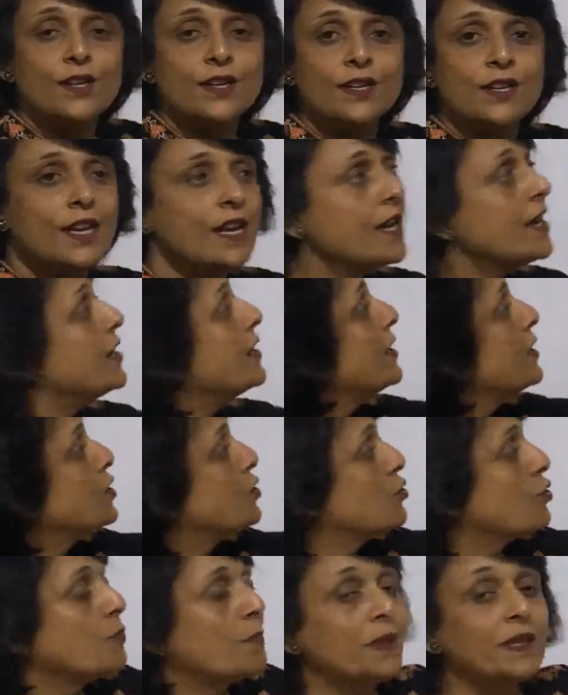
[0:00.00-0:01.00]
written here,
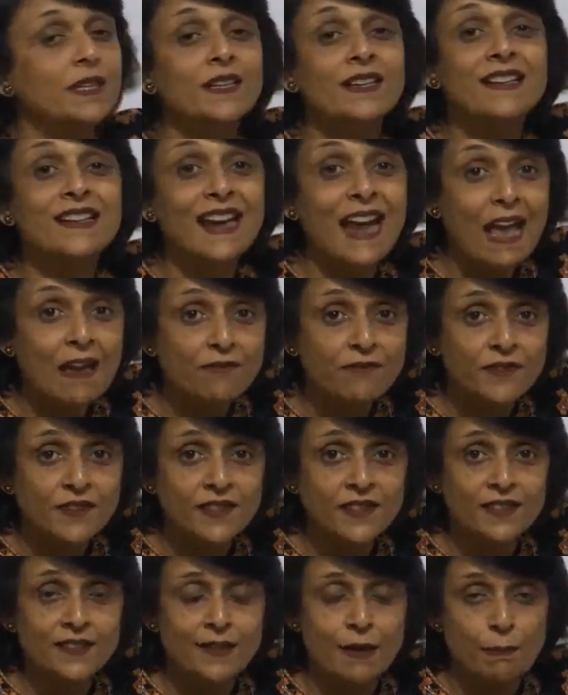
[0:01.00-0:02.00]
it should be the
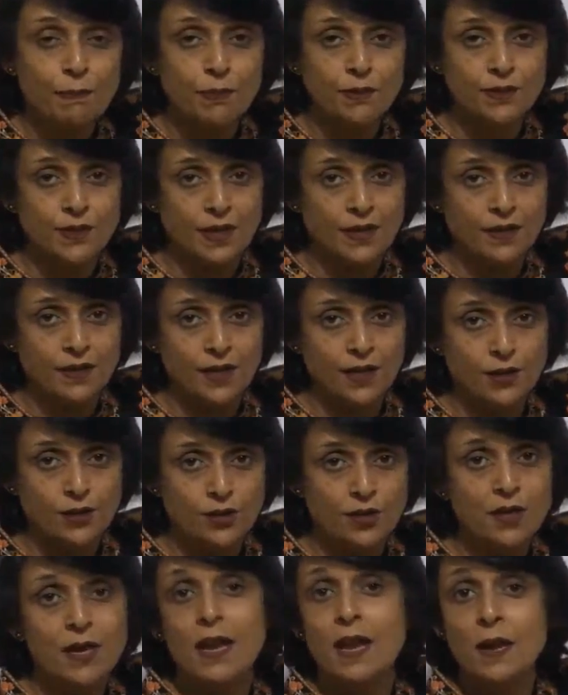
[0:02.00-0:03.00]
graphical
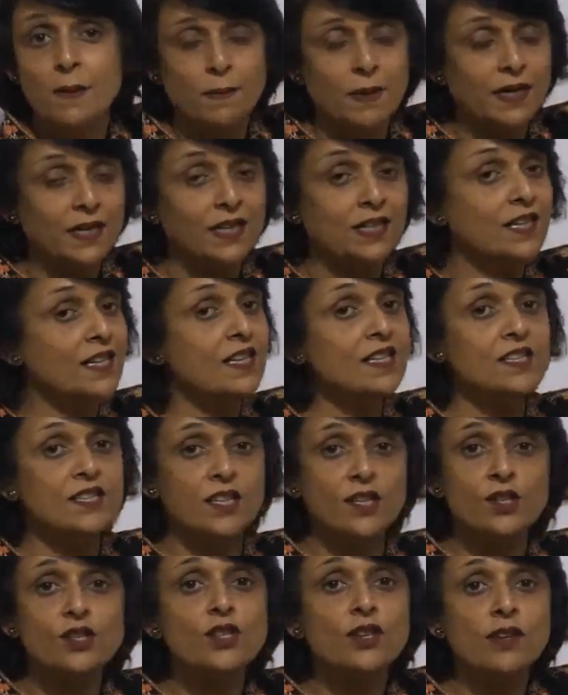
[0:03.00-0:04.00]
representation. But it is
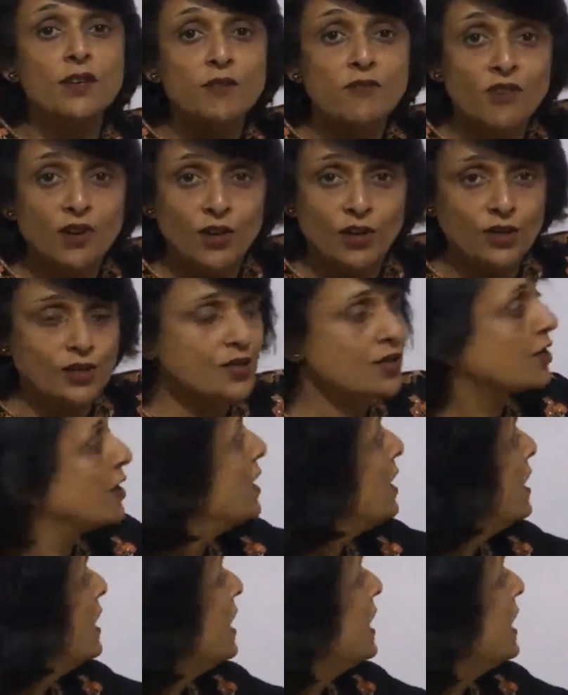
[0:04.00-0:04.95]
just the reverse.